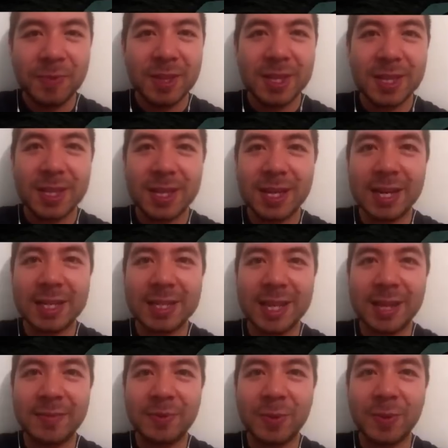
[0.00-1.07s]
The next day I have to
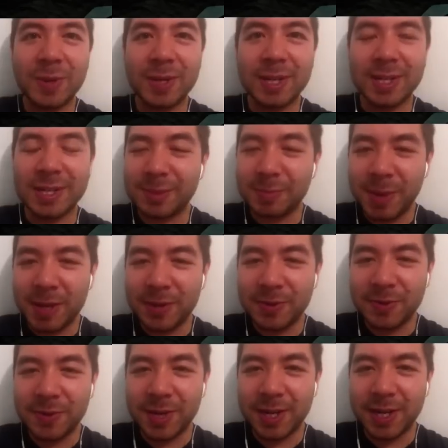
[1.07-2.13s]
work on masonry.